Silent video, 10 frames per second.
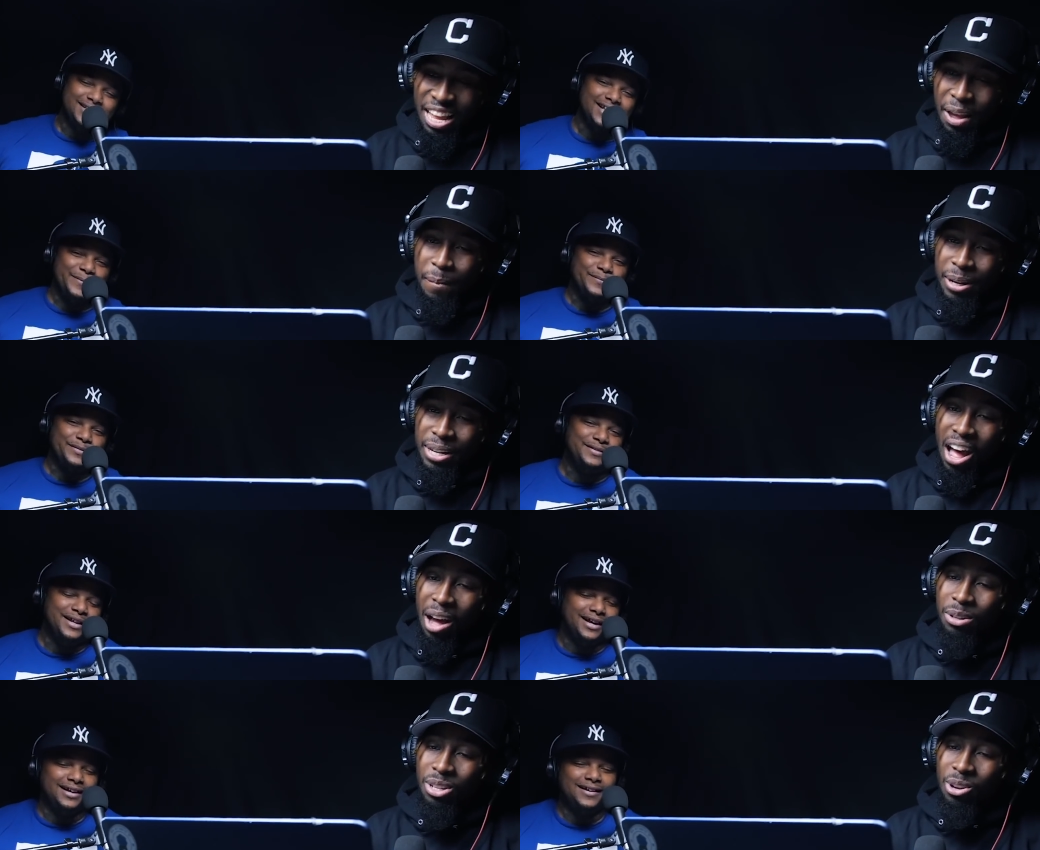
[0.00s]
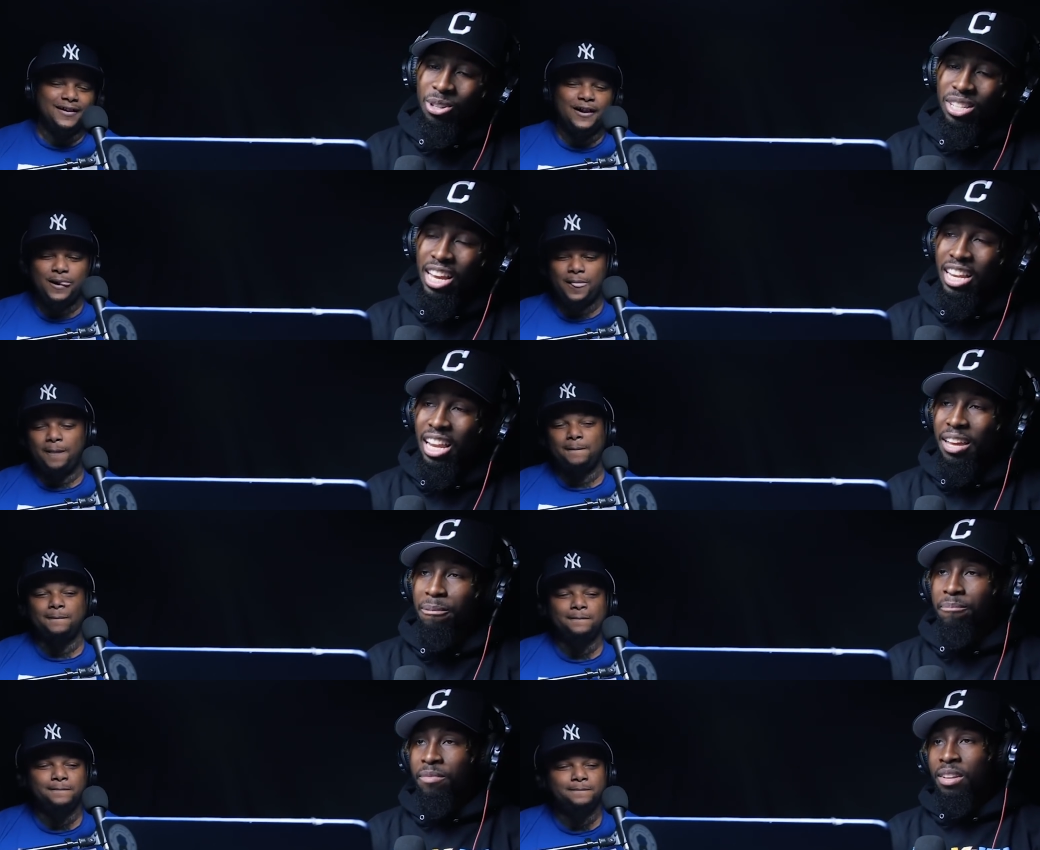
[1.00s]
Speaker 1: but now nah, I was gonna say like,
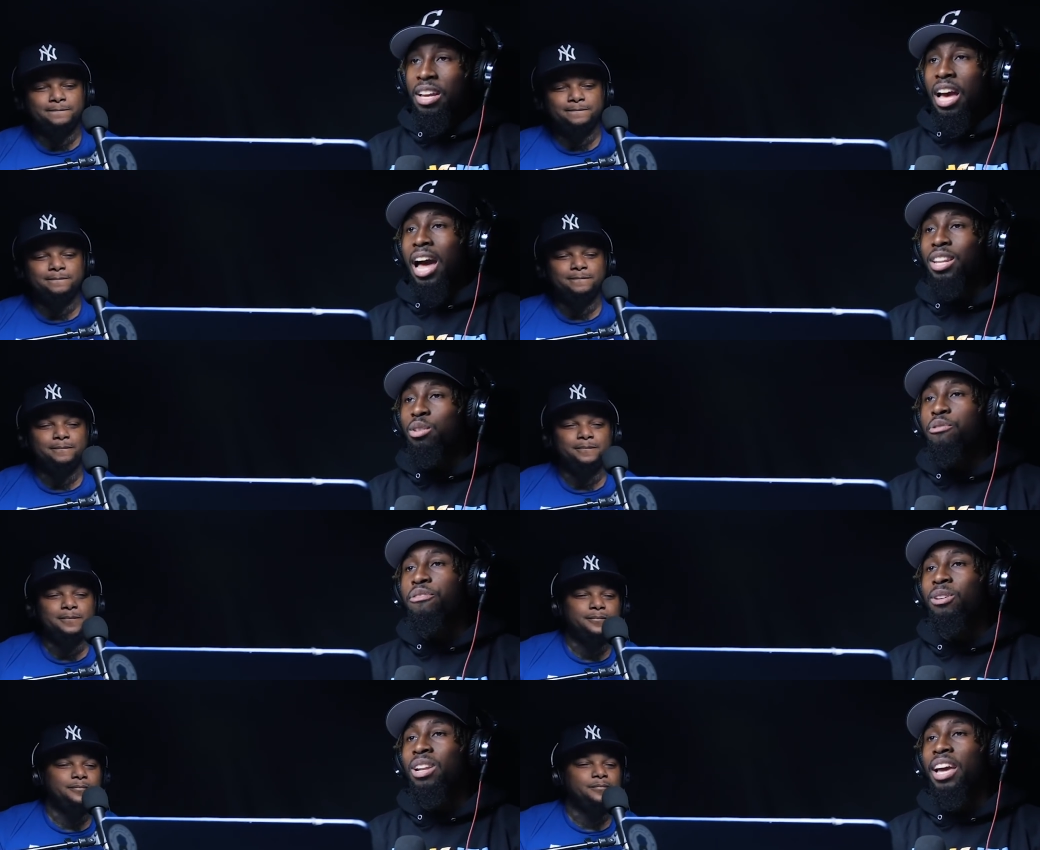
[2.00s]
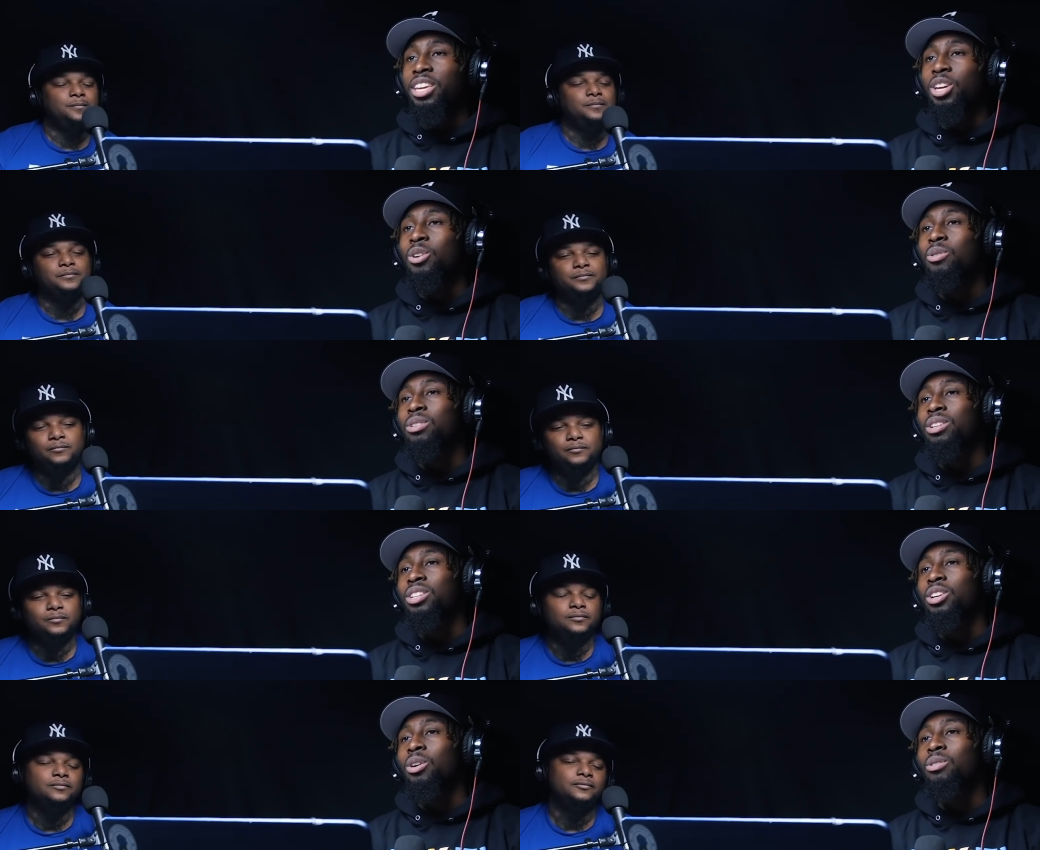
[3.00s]
how do you feel like yo
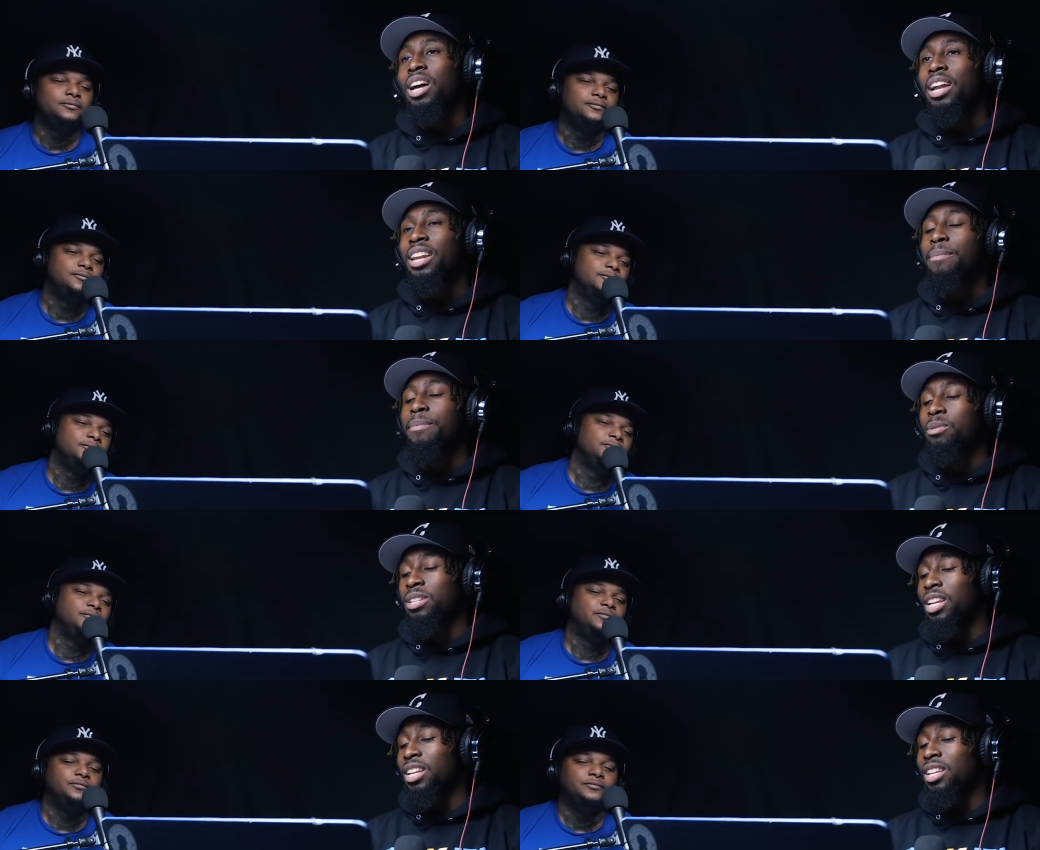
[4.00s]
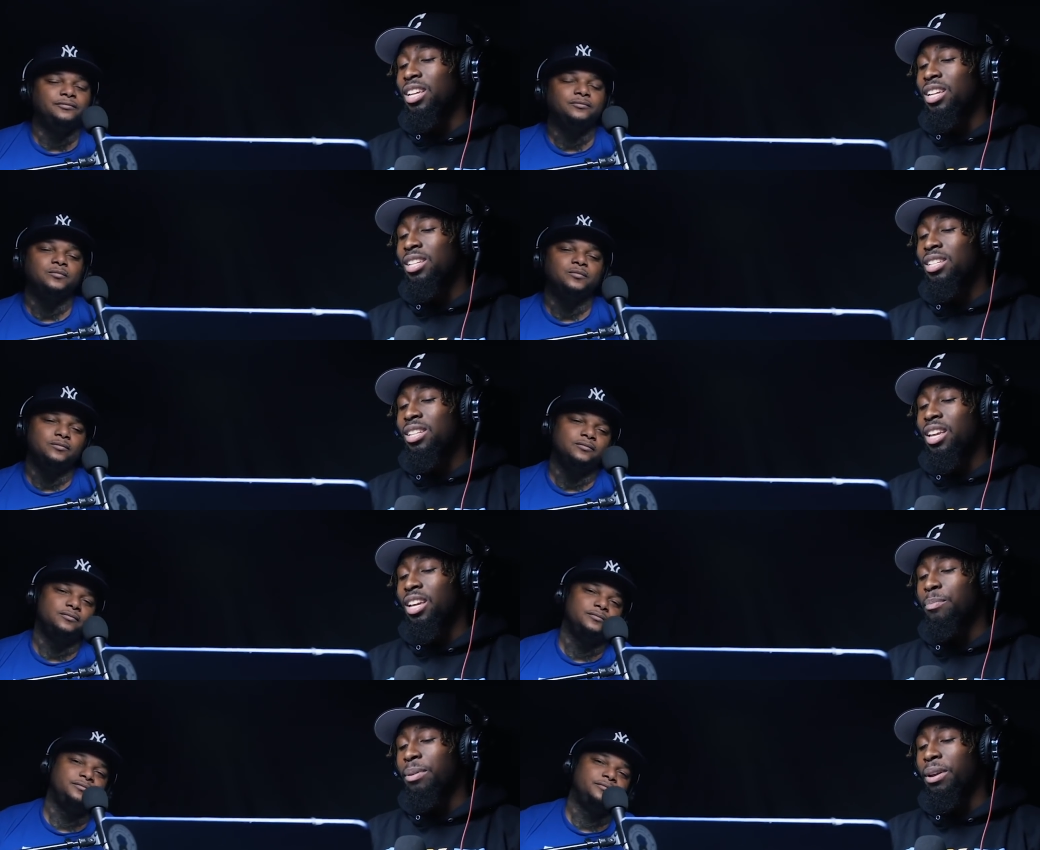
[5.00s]
yo dynamic with Nitty is
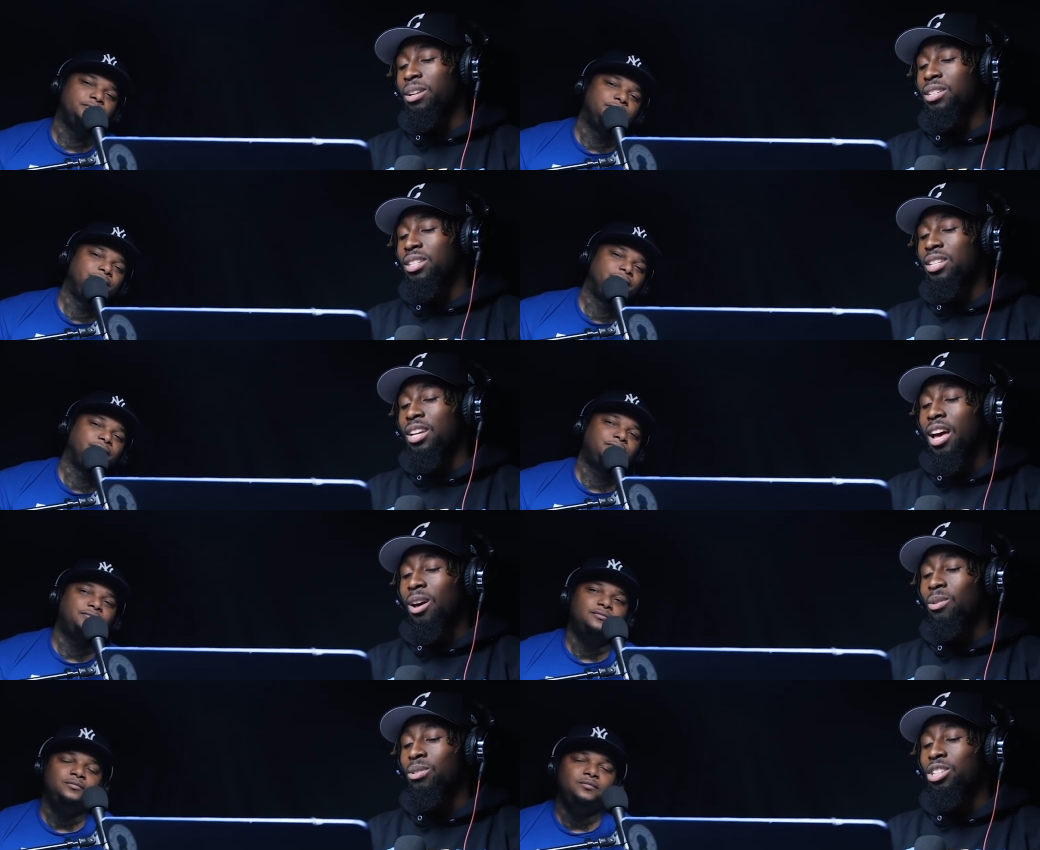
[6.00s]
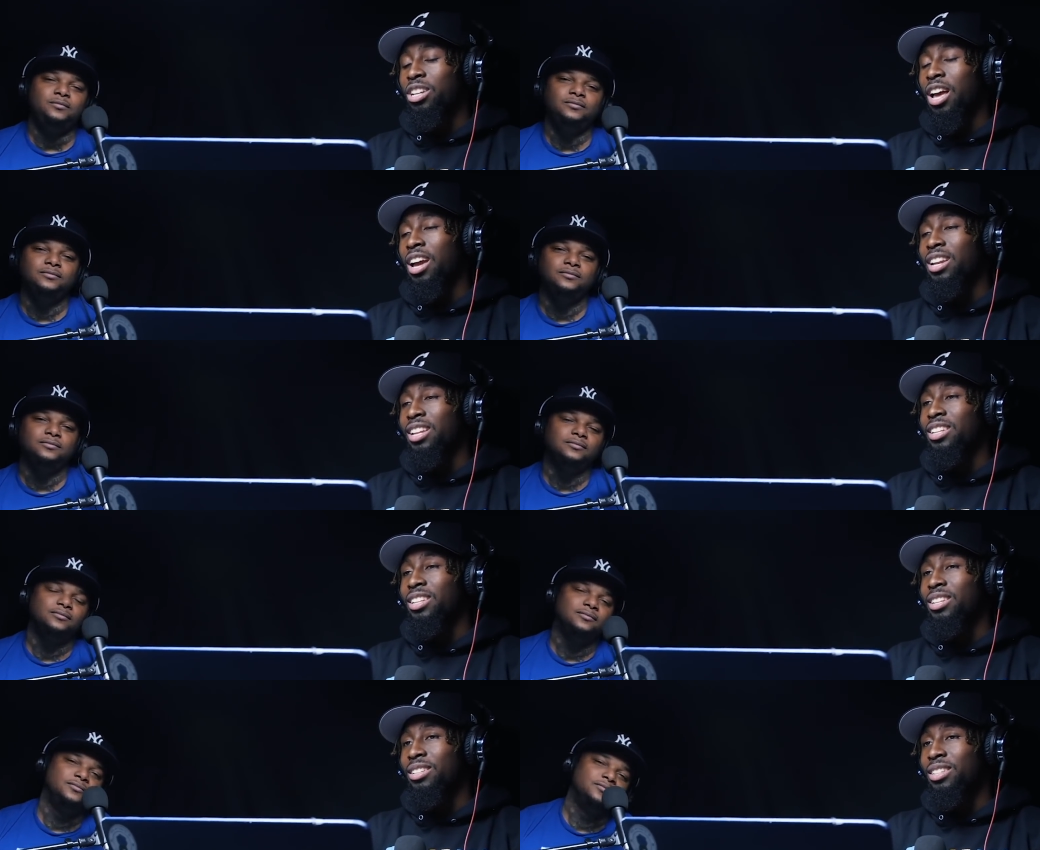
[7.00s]
in comparison to how Shine and
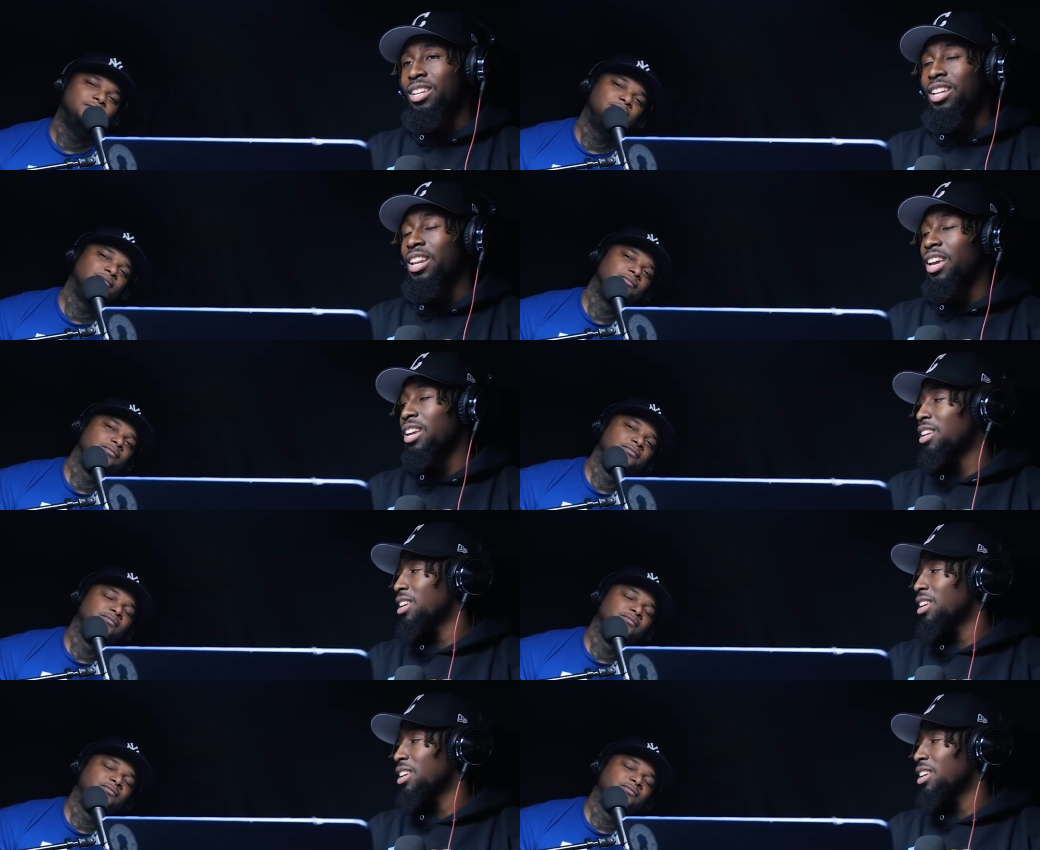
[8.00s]
DNA